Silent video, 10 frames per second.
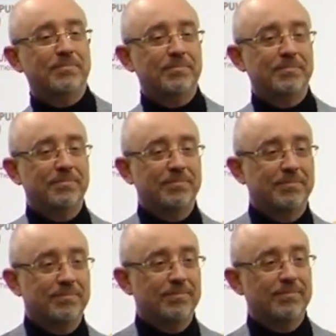
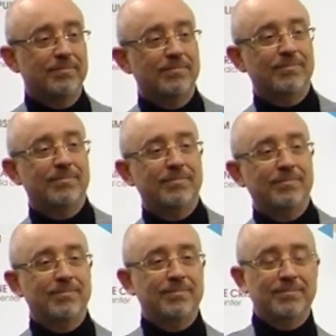
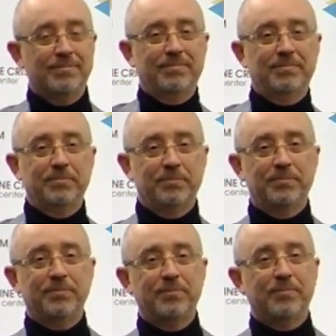
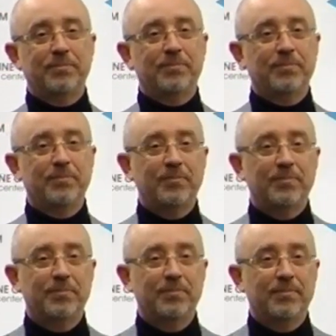
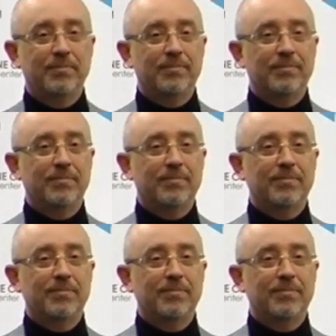[no speech]